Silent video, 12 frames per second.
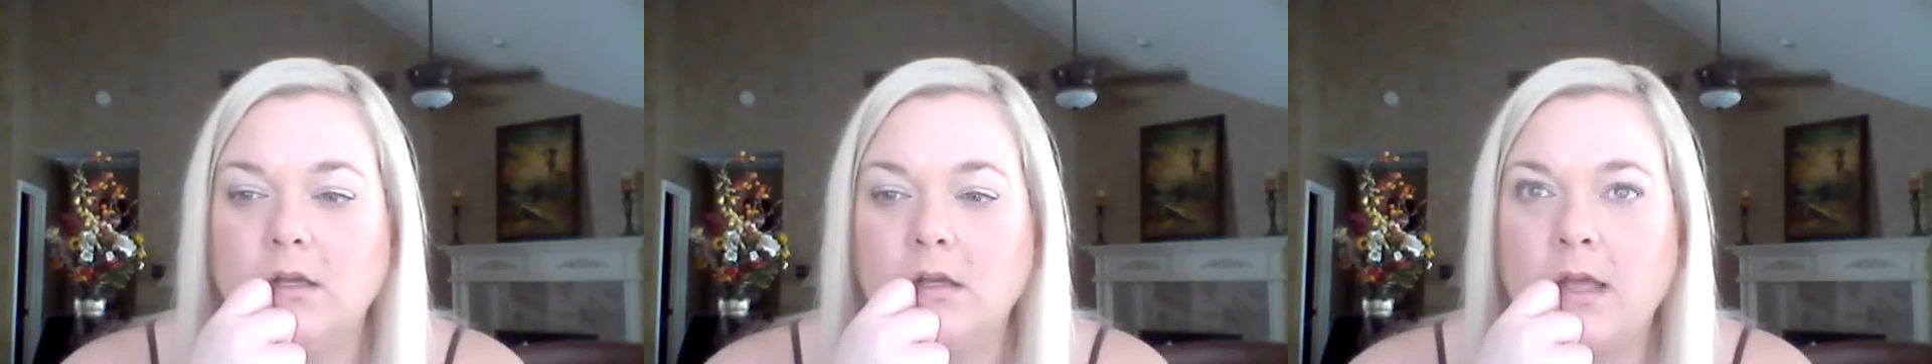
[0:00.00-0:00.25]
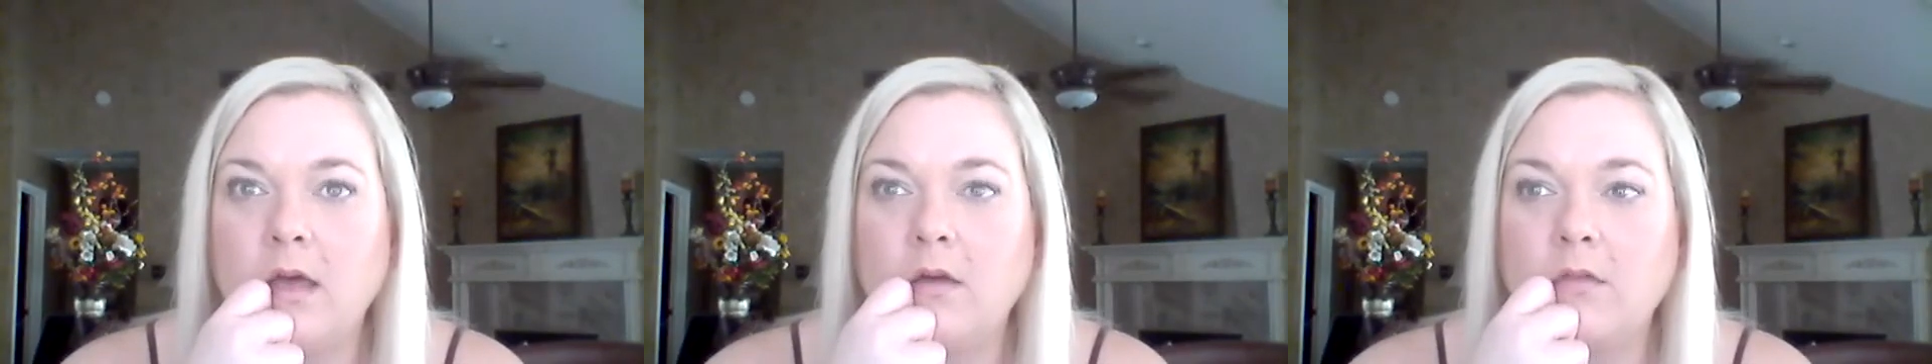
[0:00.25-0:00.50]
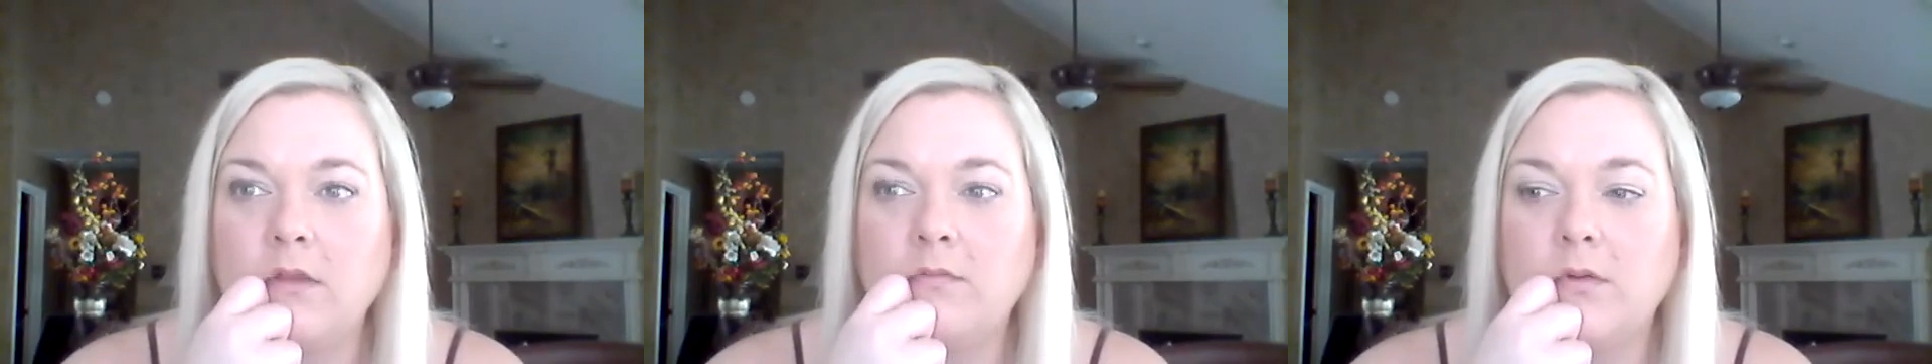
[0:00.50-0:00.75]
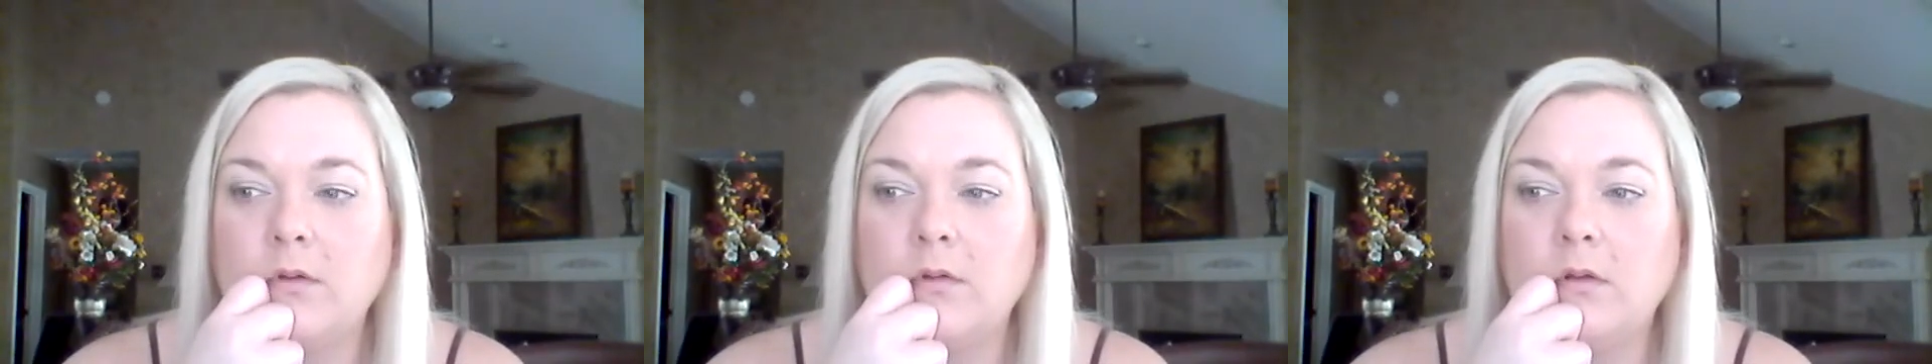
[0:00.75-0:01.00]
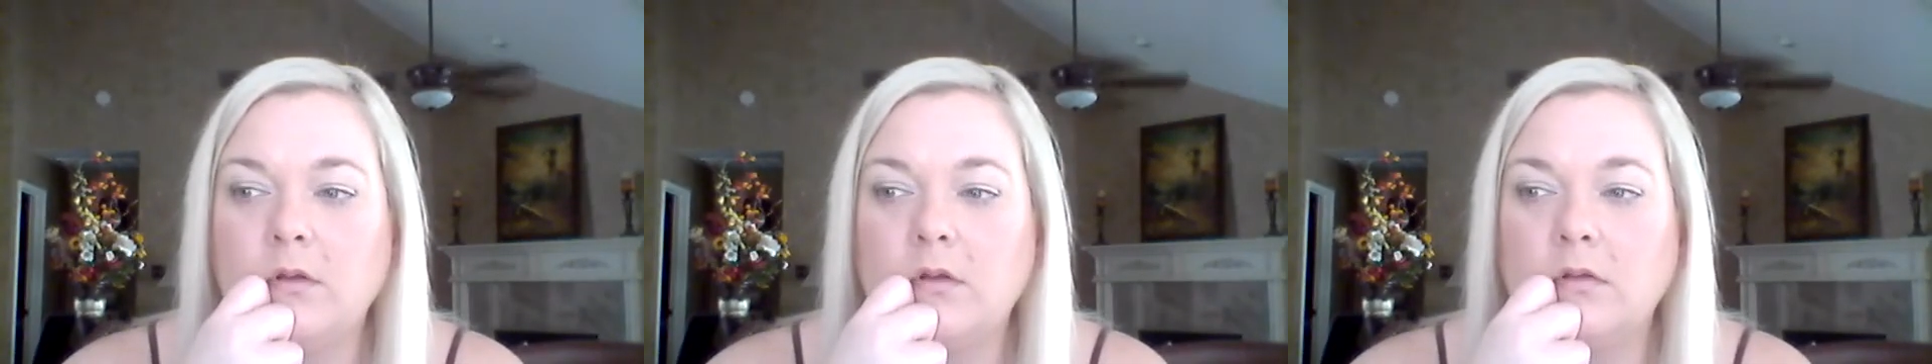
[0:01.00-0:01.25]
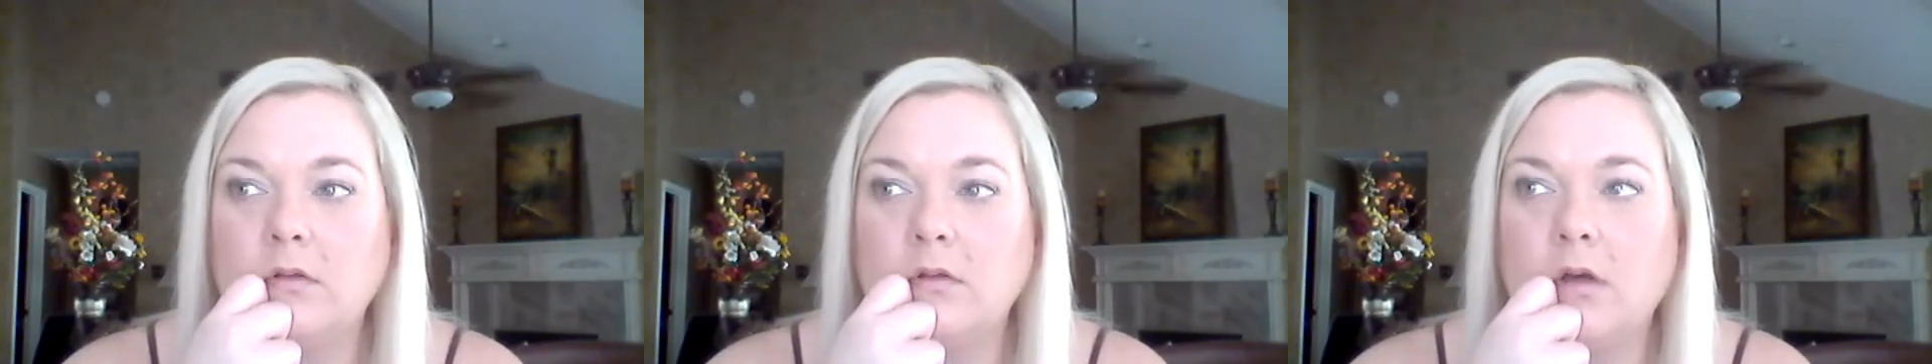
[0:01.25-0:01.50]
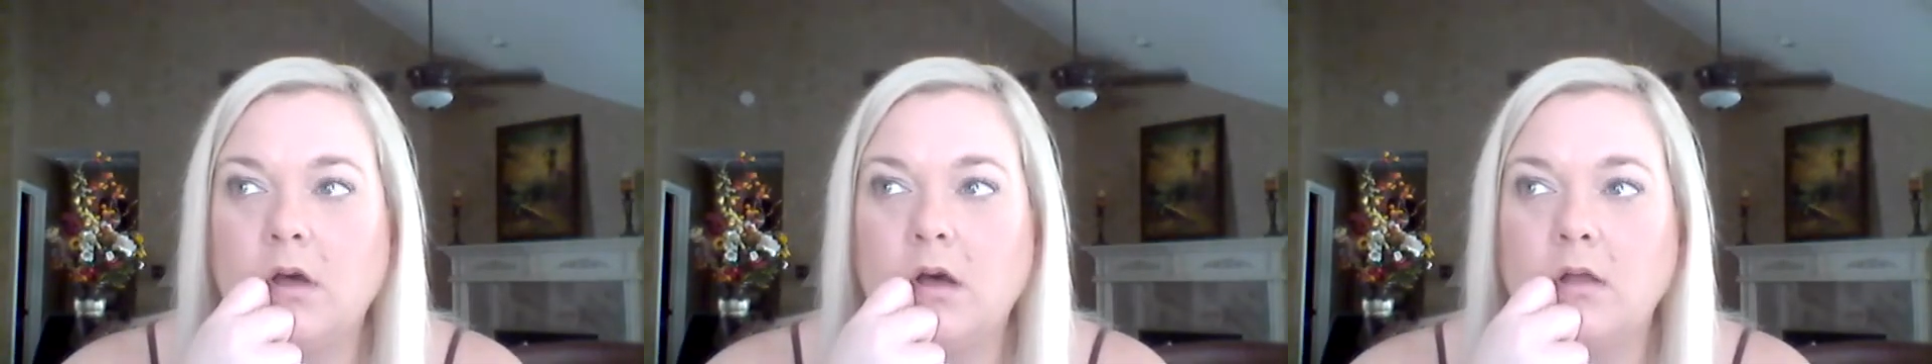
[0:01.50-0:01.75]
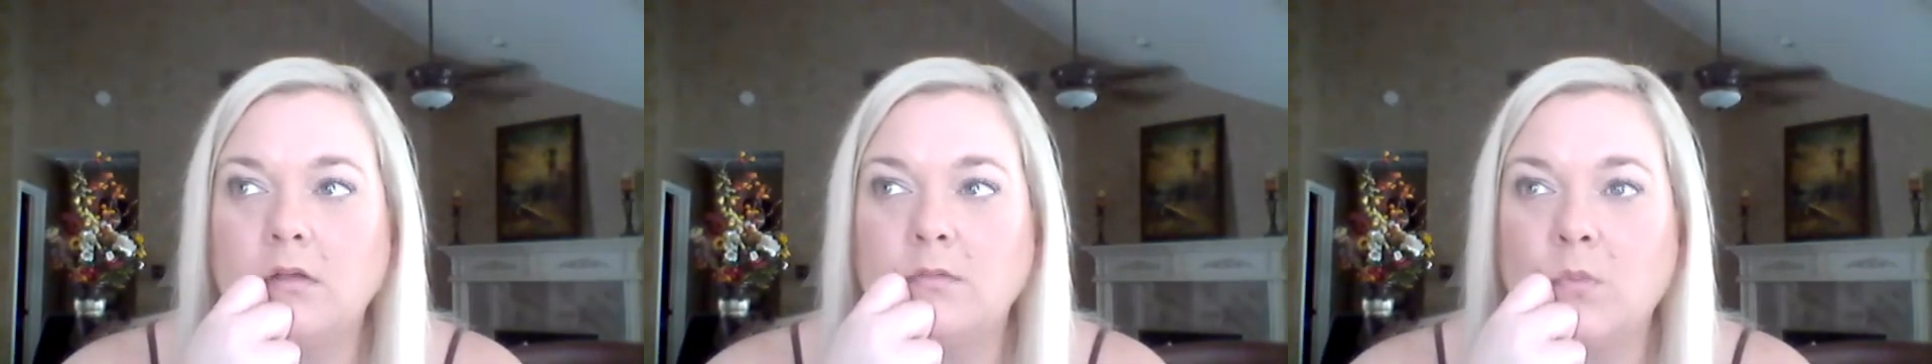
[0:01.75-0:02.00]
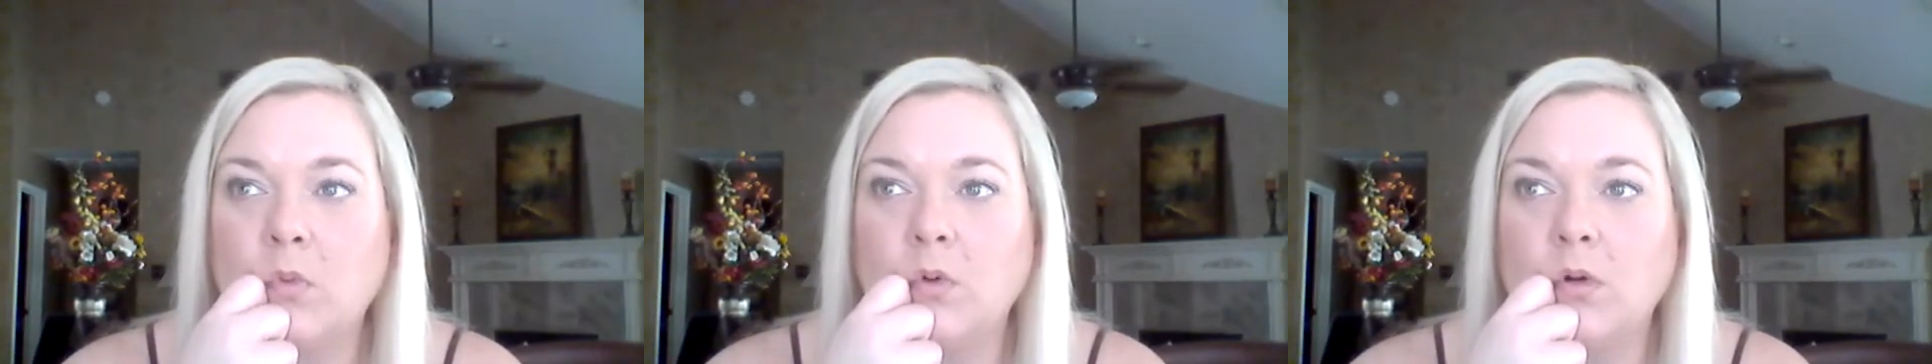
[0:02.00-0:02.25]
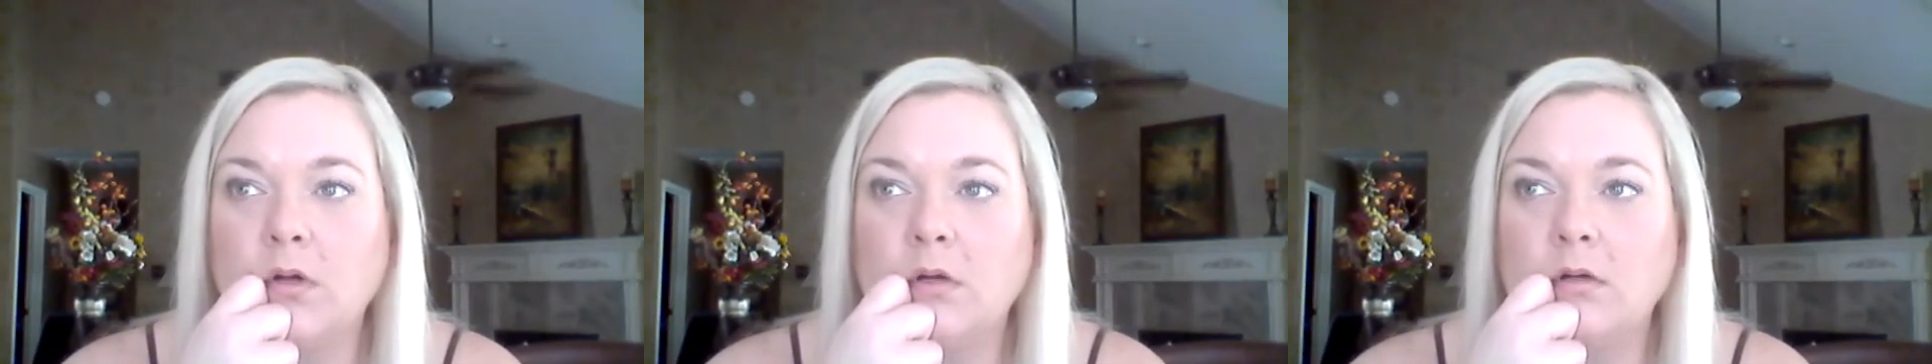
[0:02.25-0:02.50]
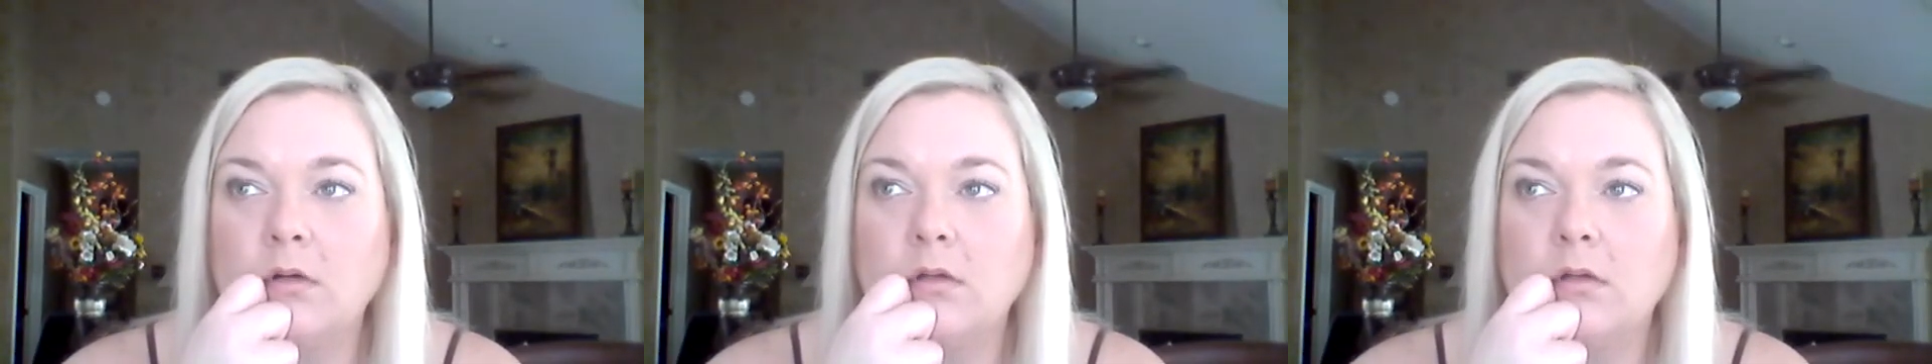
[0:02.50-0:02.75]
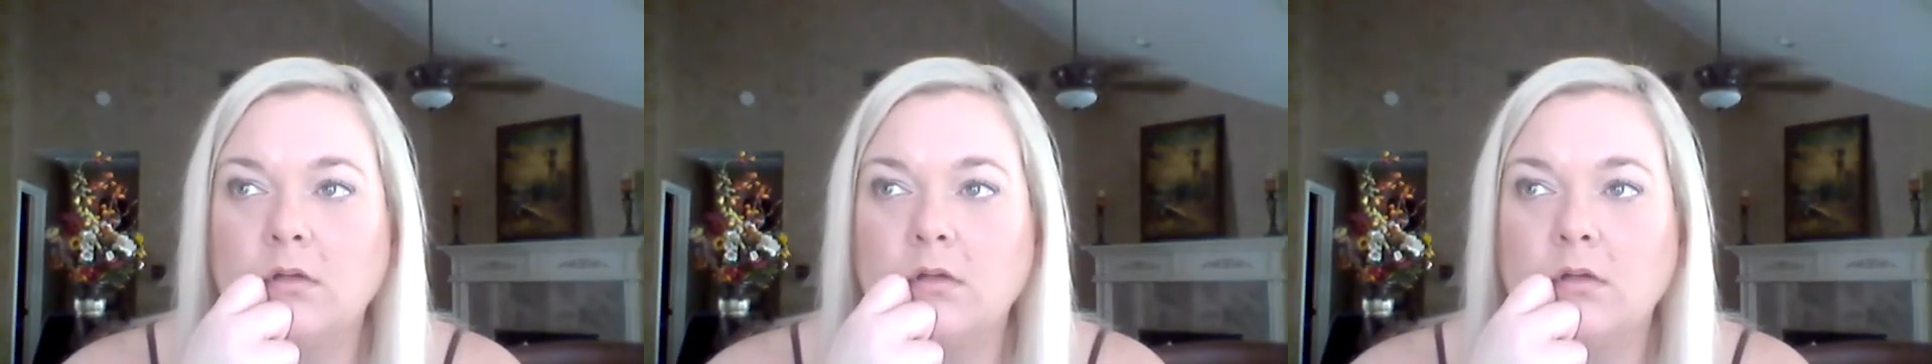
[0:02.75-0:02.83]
healthy food costs more